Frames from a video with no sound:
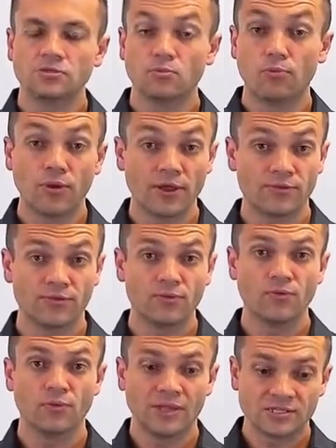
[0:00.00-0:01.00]
to break
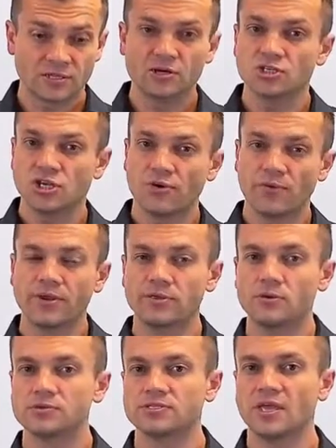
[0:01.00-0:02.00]
through and start
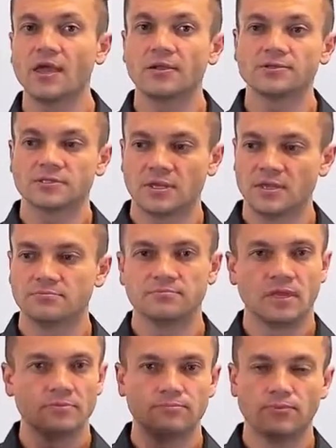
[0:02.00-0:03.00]
generating those sales
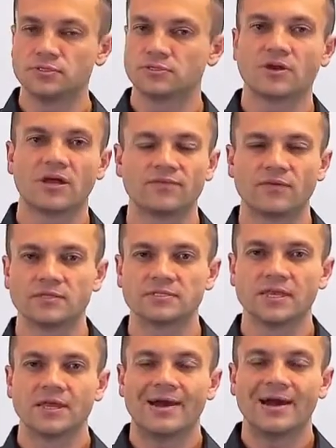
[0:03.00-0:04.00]
and boost their confidence?